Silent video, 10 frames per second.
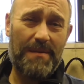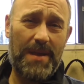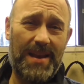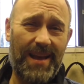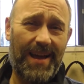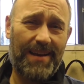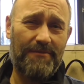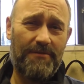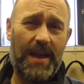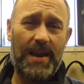come in at
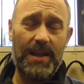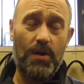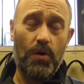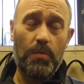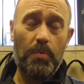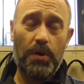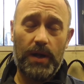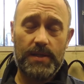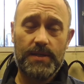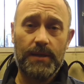a very good
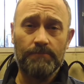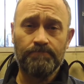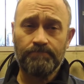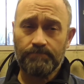price.